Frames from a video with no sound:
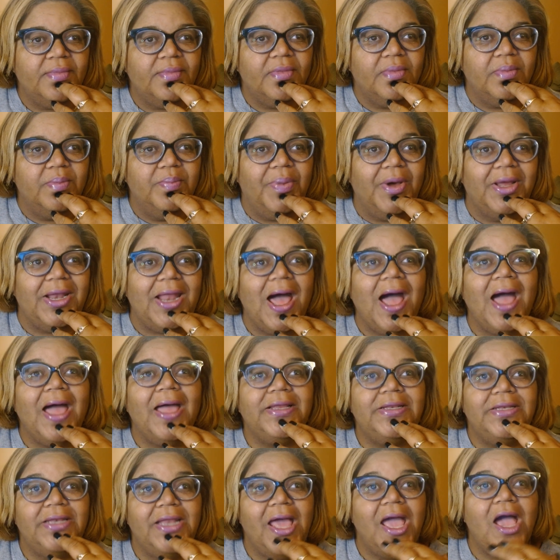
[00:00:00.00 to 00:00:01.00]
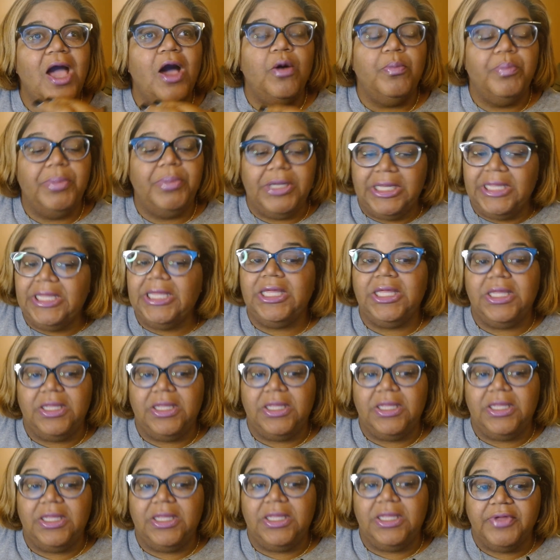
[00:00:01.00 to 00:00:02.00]
But I now
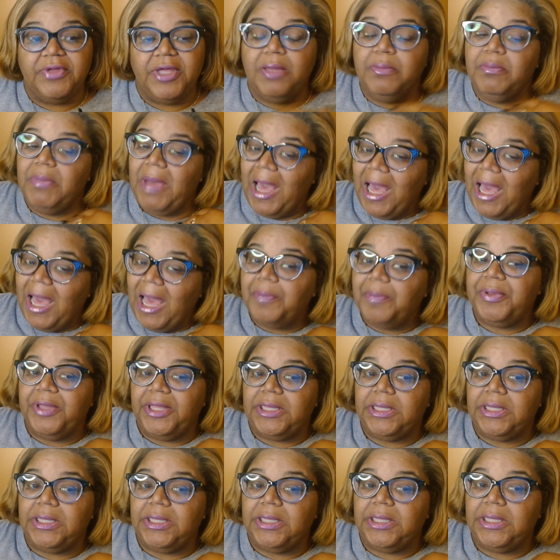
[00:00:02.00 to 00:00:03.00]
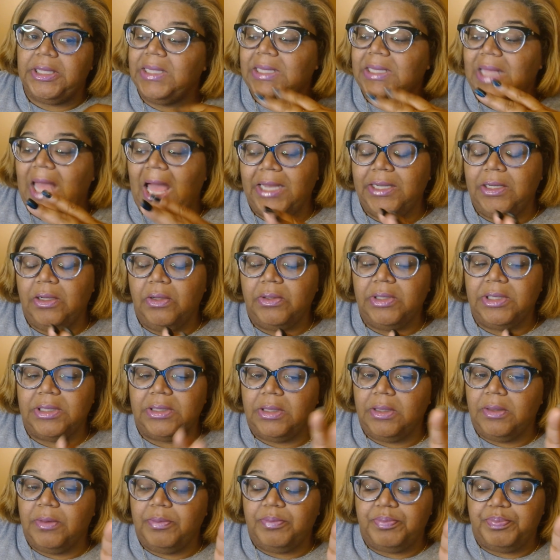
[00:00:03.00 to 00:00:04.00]
believe, in my opinion, and I know,
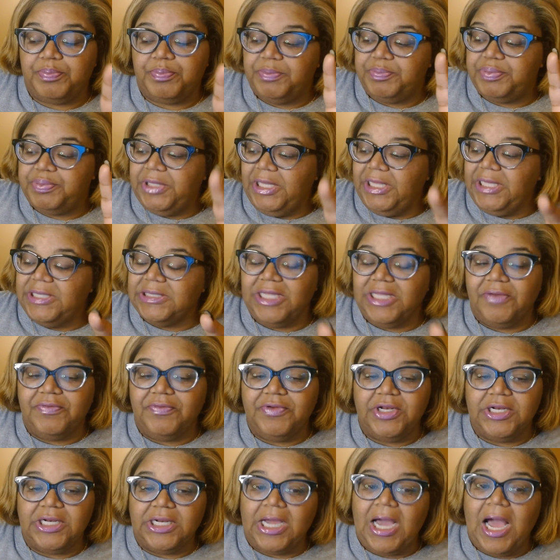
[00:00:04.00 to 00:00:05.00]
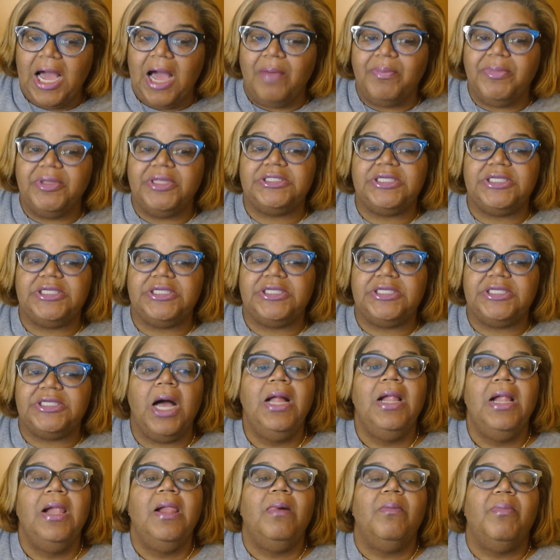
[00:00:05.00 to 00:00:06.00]
please leave it in the comments, y'all.
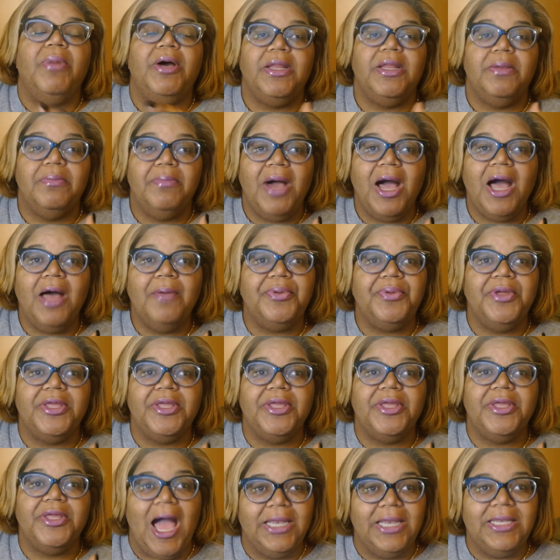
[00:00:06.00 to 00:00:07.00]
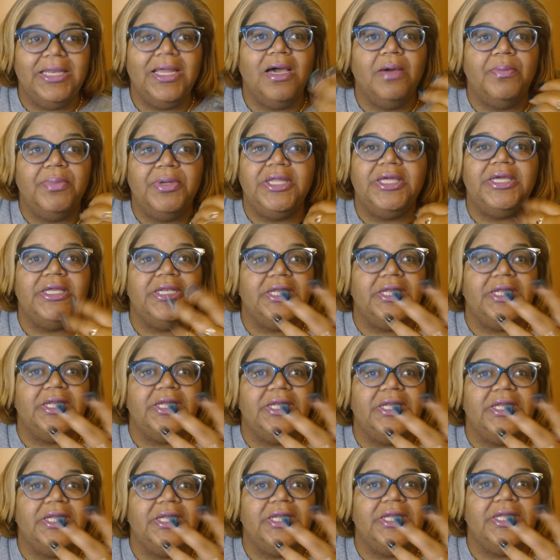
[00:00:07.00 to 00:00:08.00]
But in my opinion, I now believe that
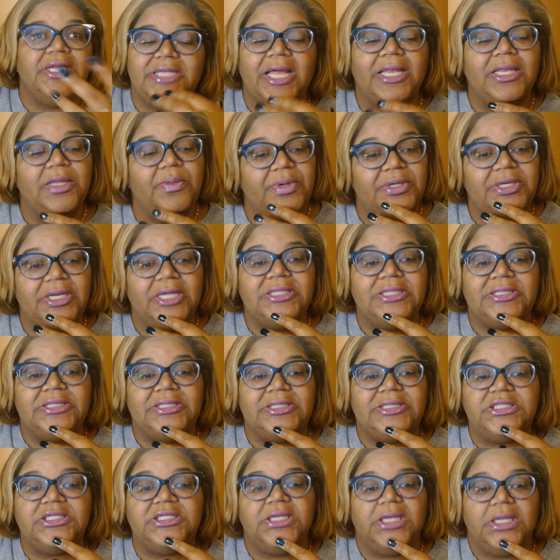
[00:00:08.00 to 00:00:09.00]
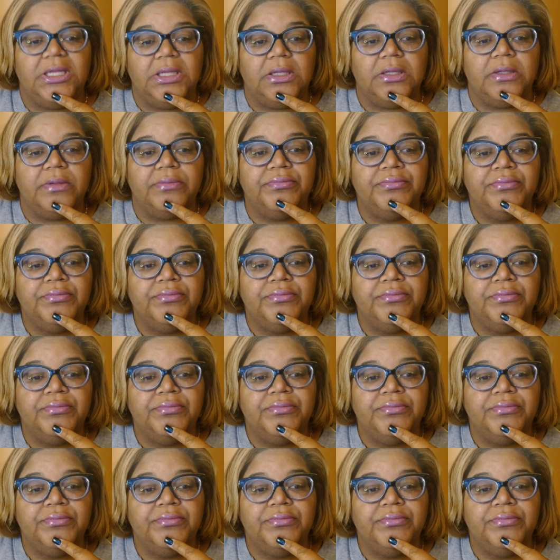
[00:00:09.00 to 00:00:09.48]
she did exactly what they said she did.